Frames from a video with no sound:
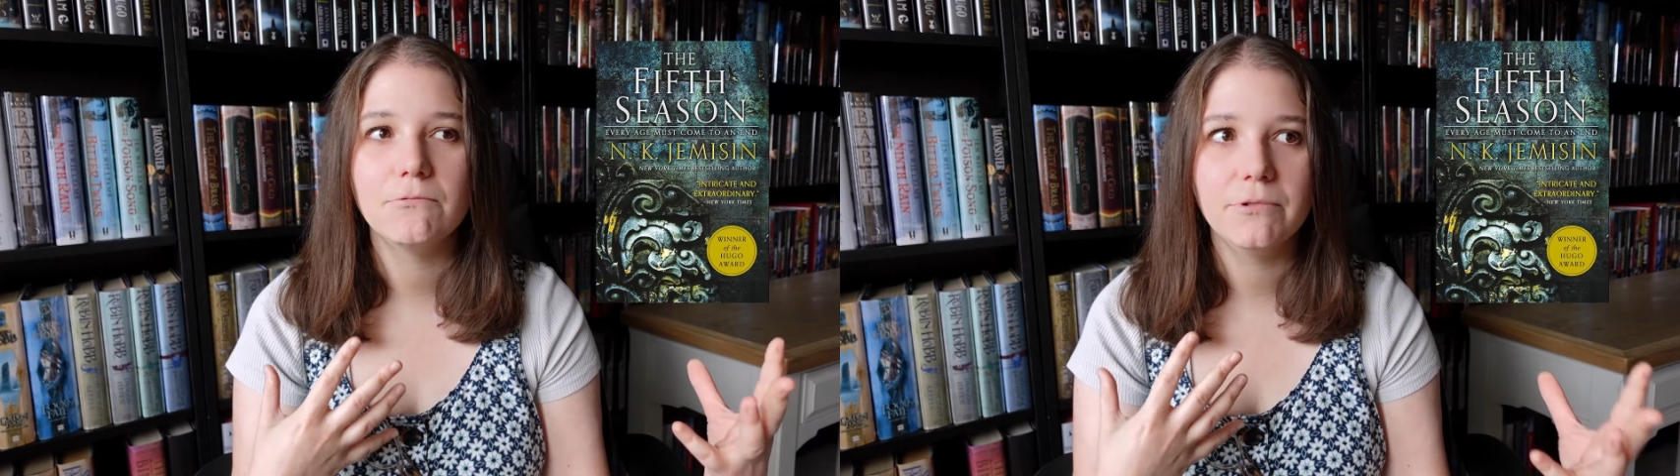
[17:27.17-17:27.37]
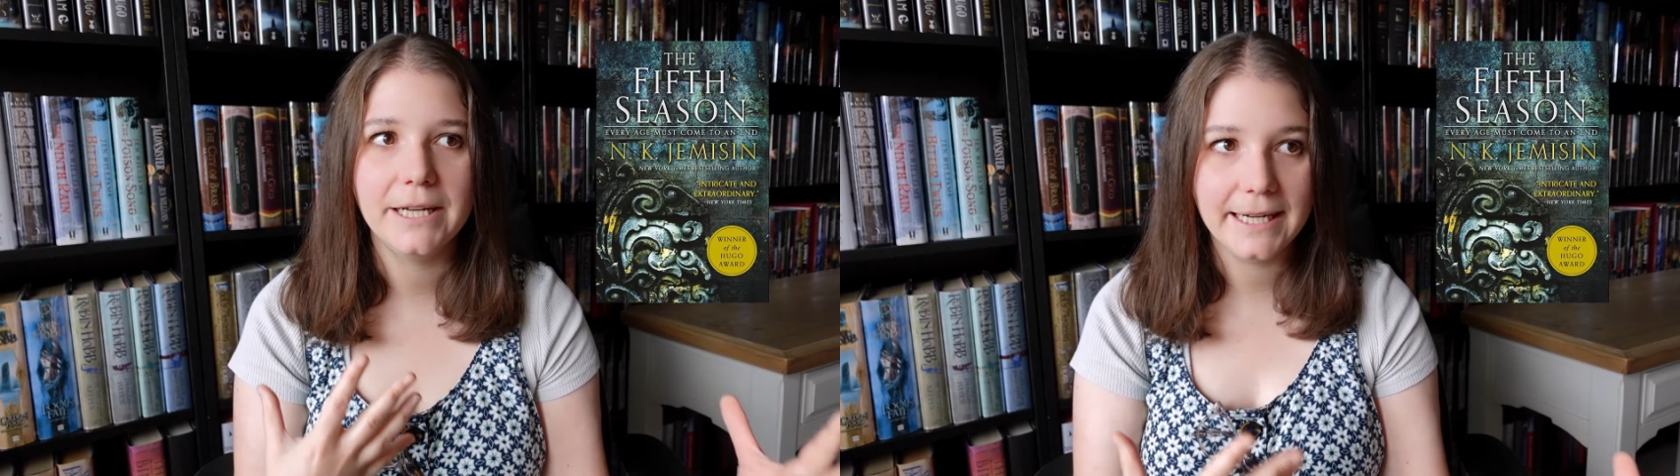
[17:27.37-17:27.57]

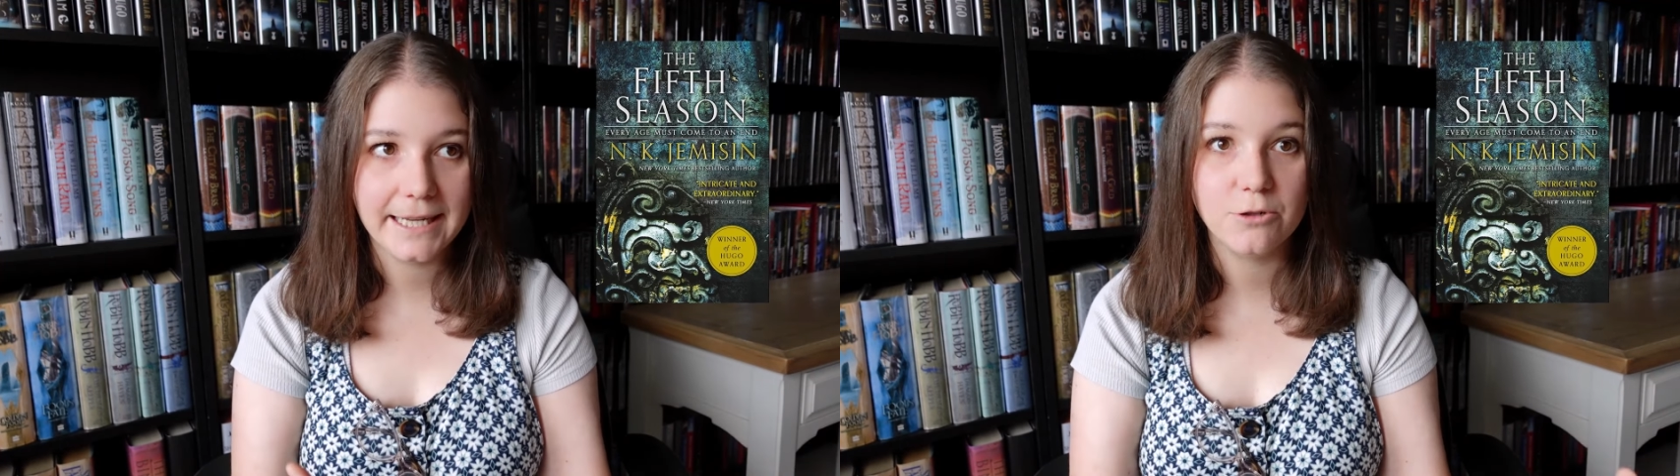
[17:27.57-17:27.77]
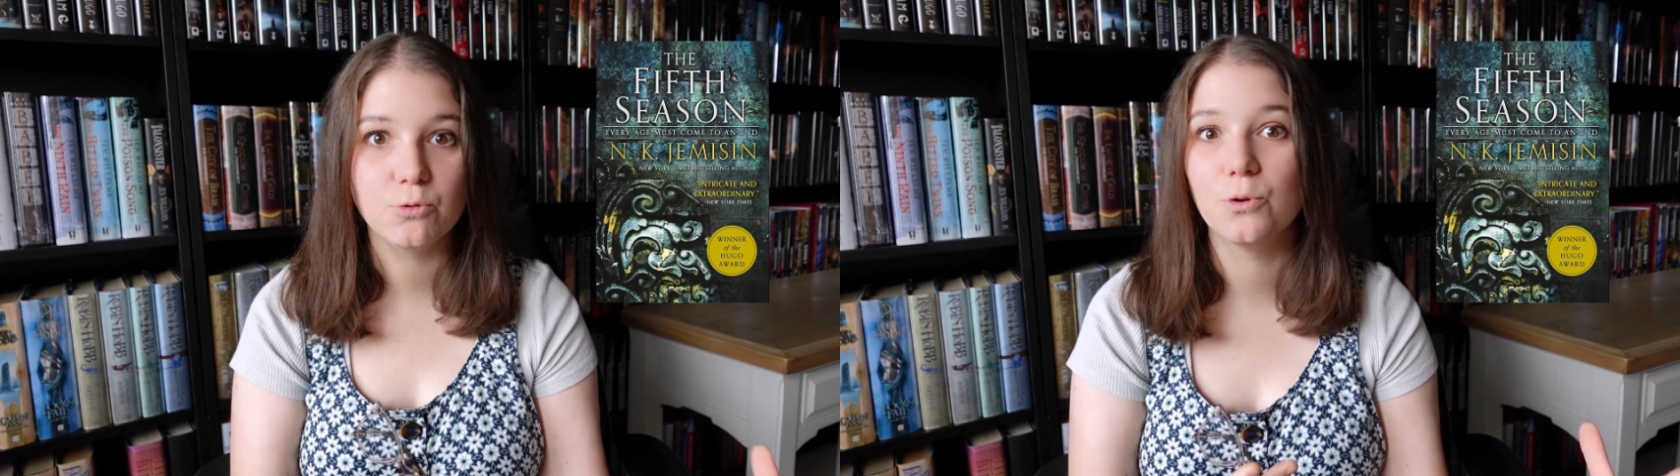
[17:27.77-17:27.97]

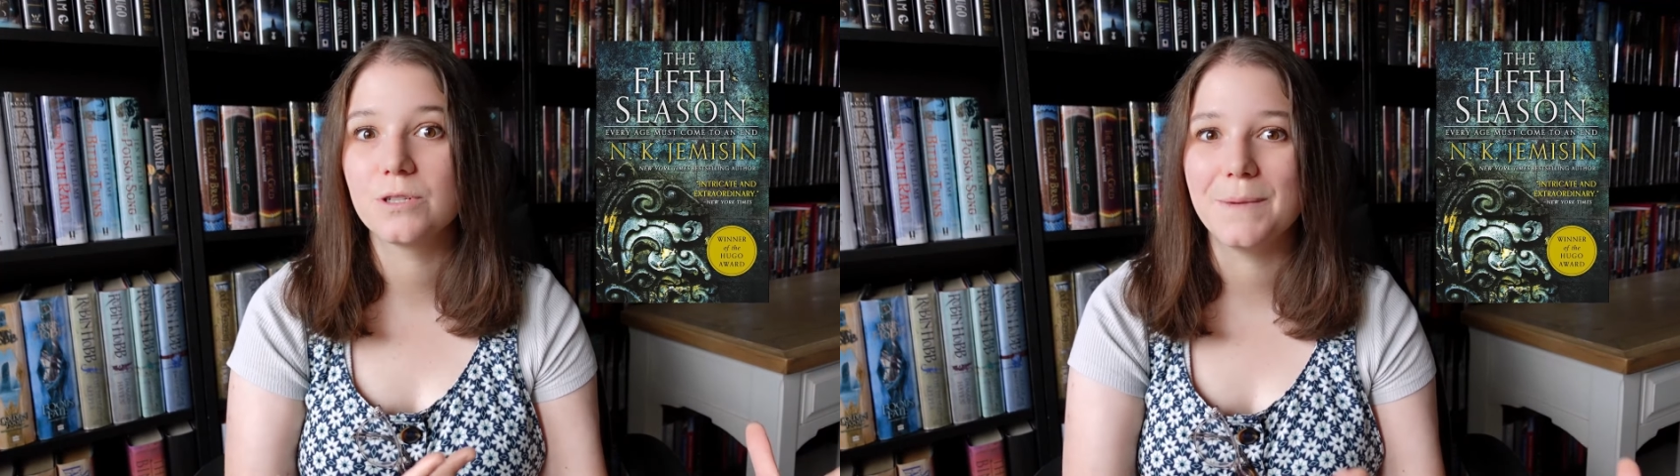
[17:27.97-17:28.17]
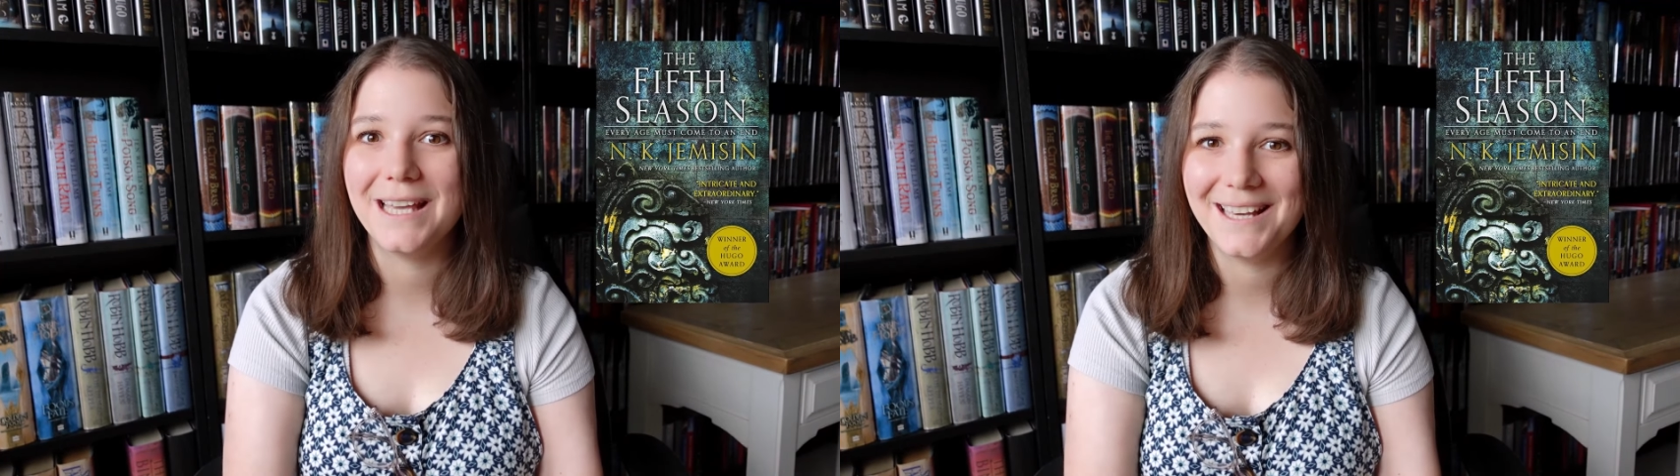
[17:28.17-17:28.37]
really
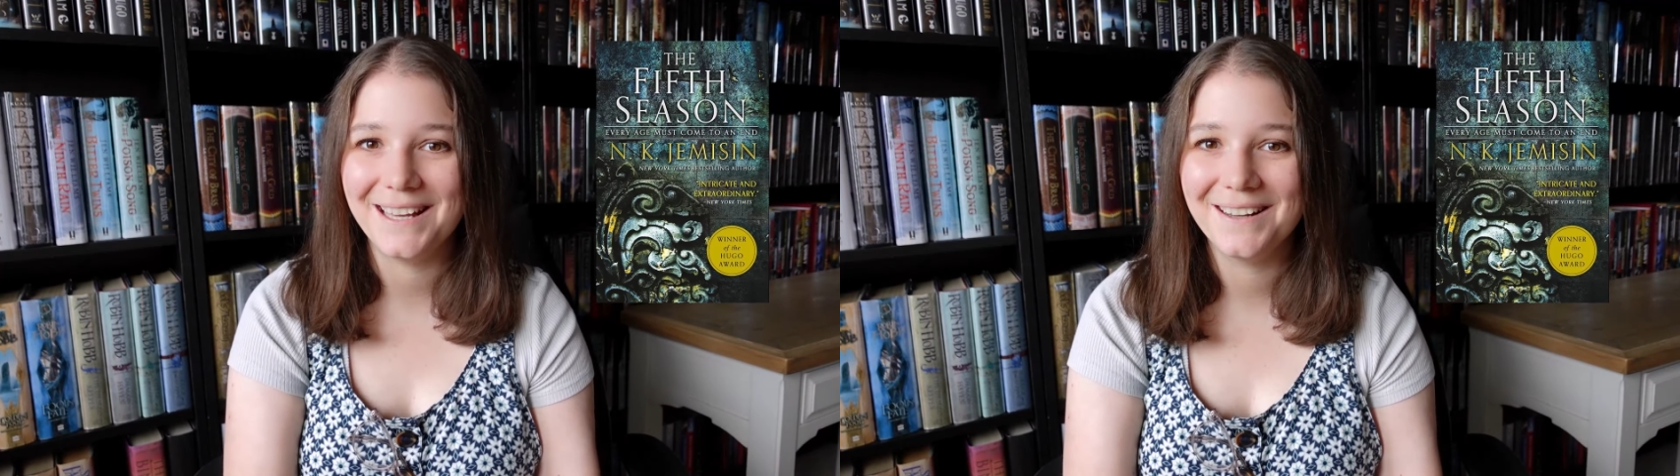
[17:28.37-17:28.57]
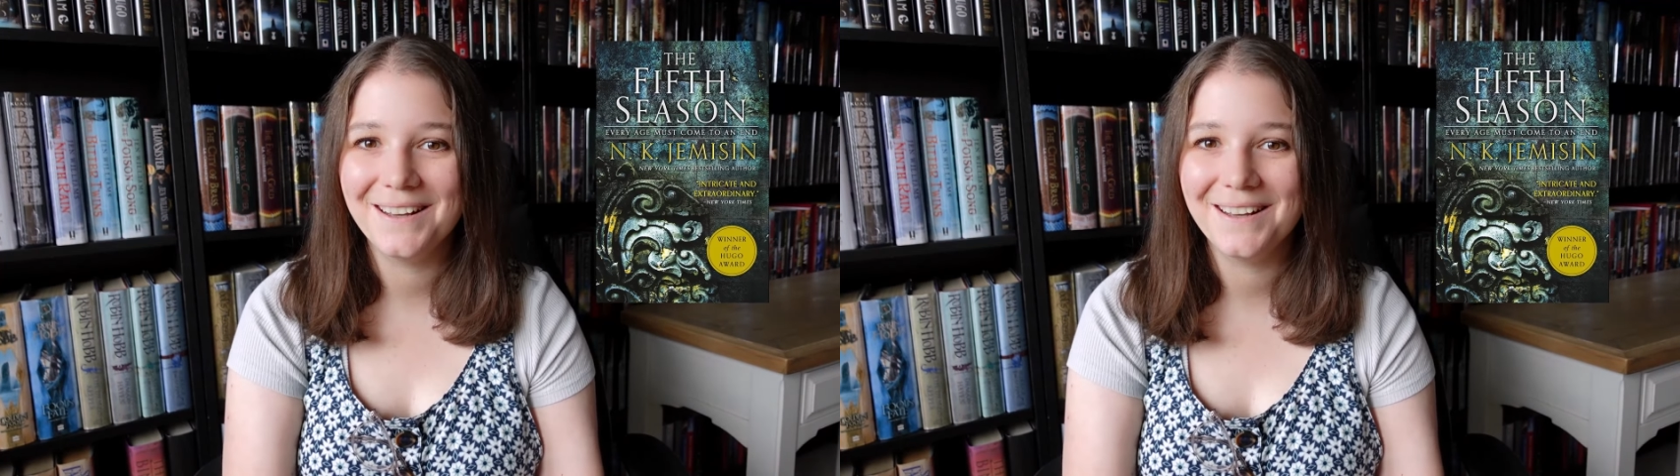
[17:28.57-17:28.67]
draws me in.